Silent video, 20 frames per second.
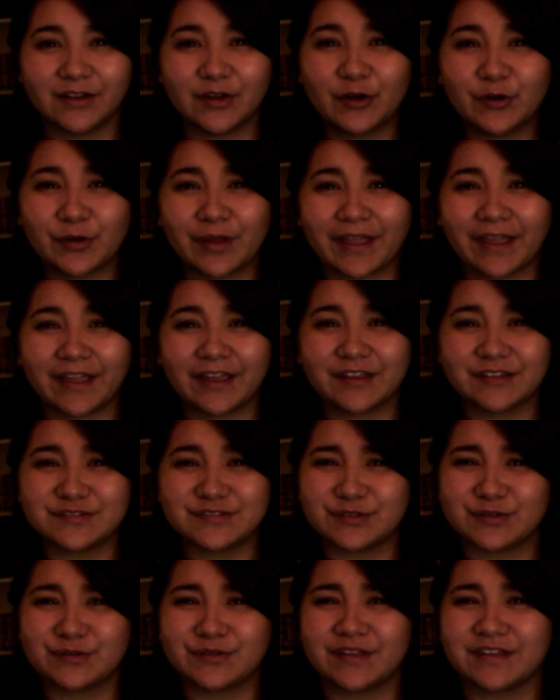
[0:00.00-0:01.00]
Okay,
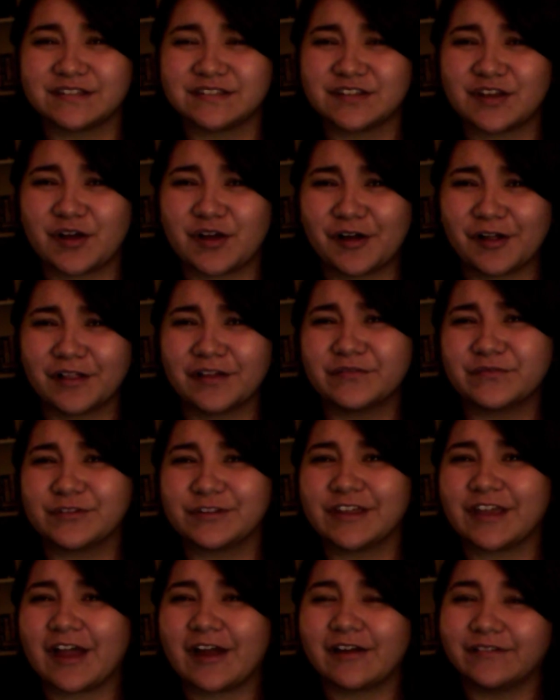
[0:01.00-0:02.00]
so that's all I've
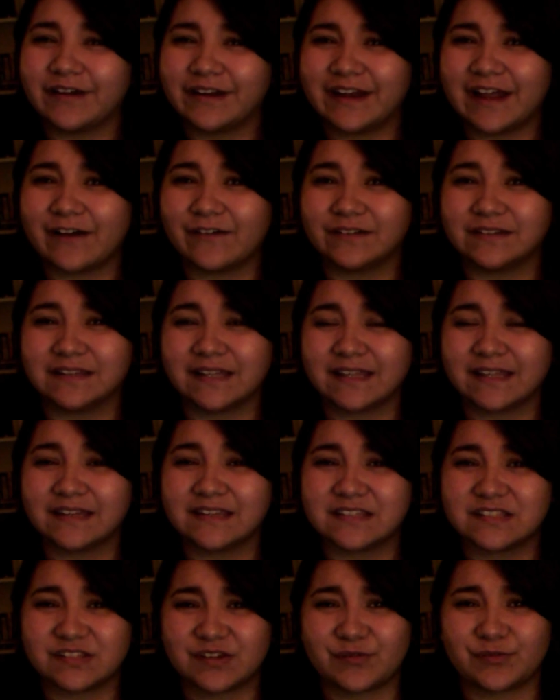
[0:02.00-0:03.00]
really got right now on
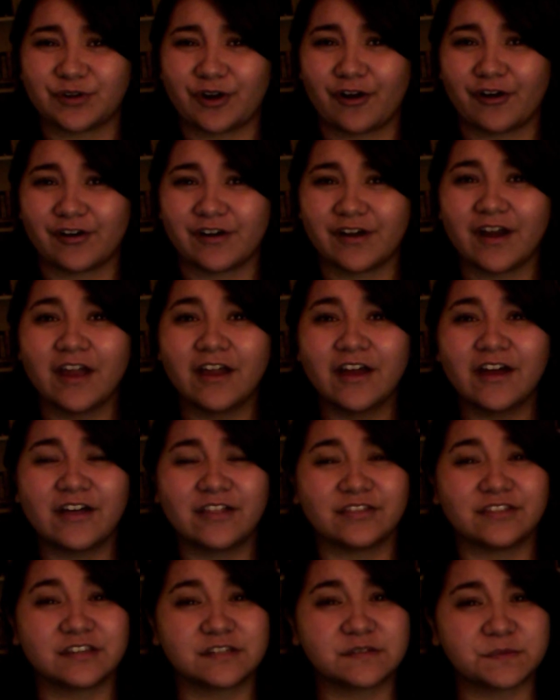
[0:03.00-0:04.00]
Lady Stoneheart.
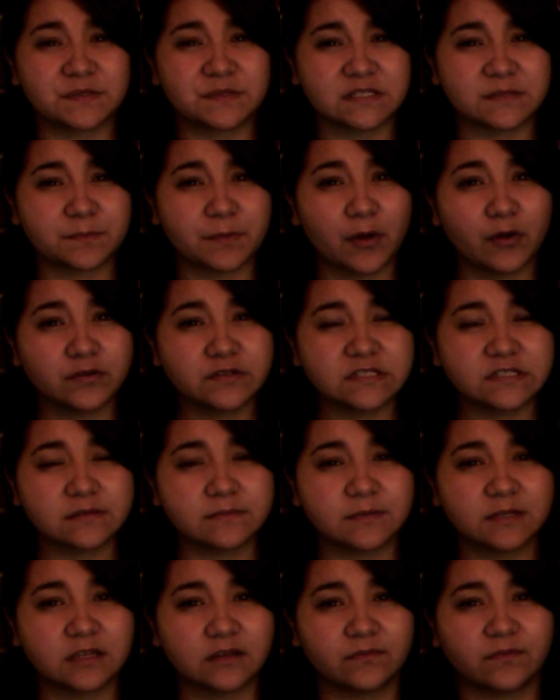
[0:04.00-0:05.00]
This was supposed
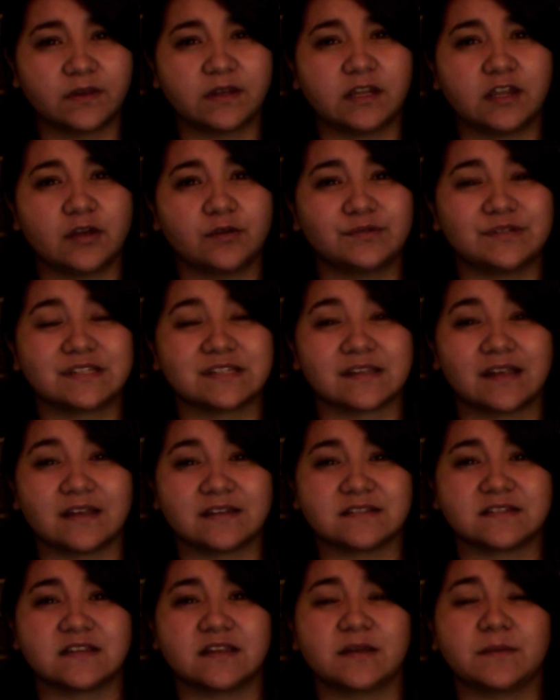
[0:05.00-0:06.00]
to be a video
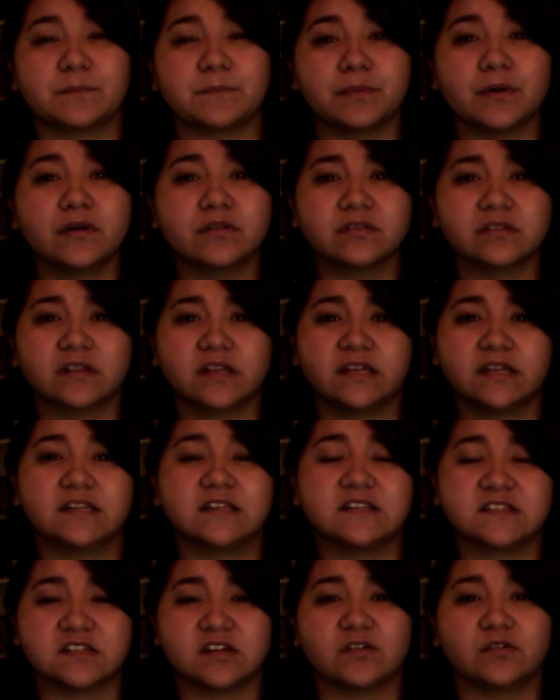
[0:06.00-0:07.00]
discussing both
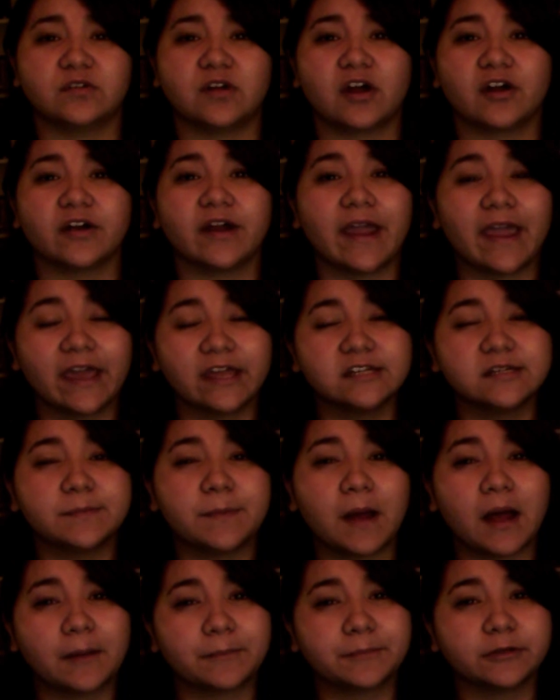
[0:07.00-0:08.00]
Lady Stoneheart and a
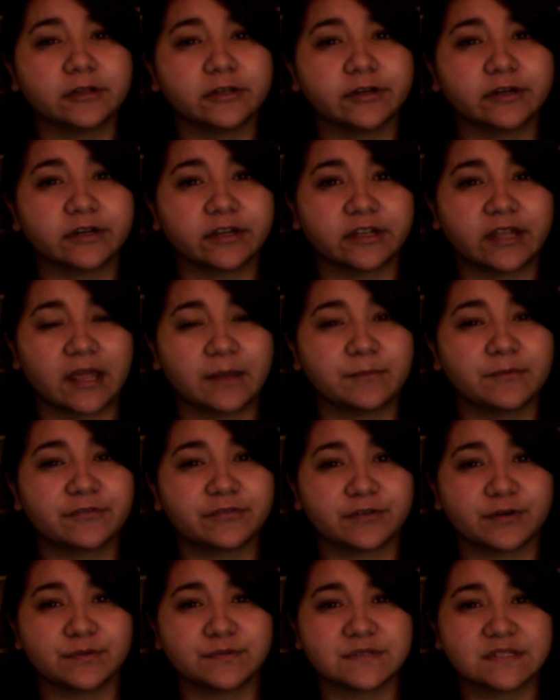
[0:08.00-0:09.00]
popular Game of
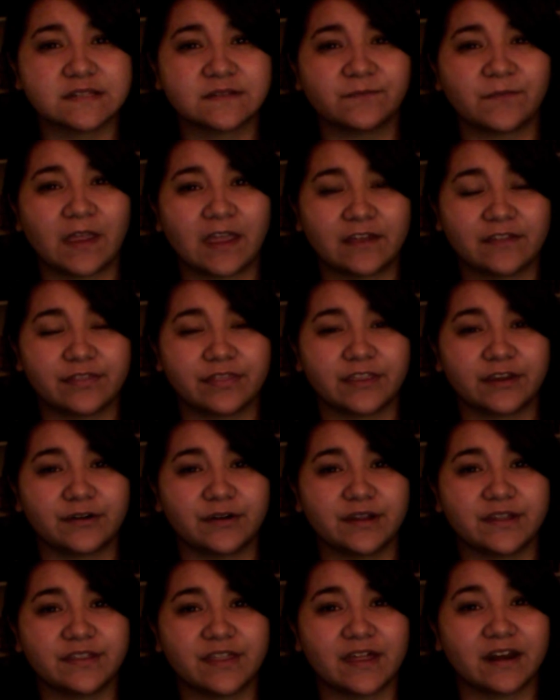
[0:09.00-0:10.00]
Thrones fan
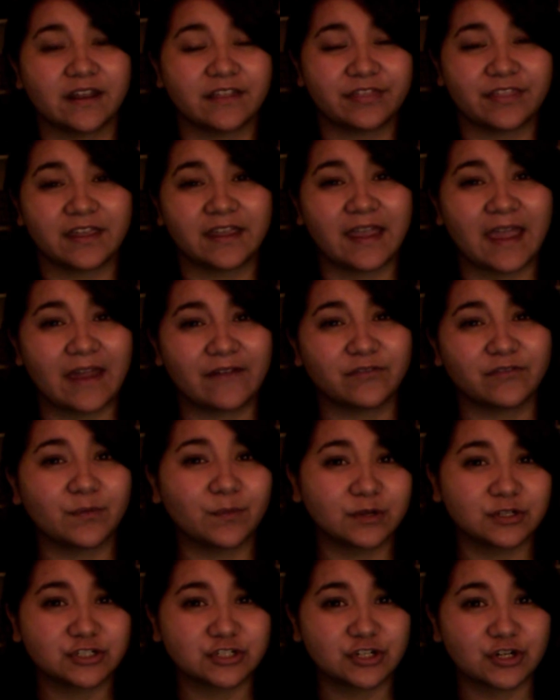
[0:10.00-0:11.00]
theory that I think
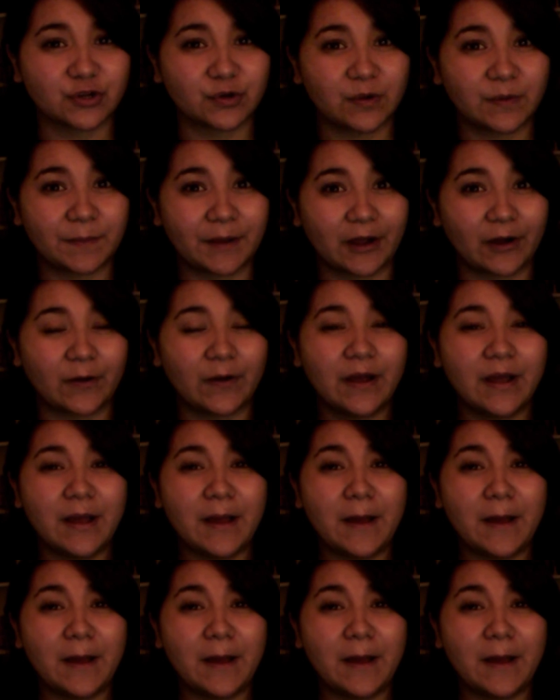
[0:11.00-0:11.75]
everyone should know about,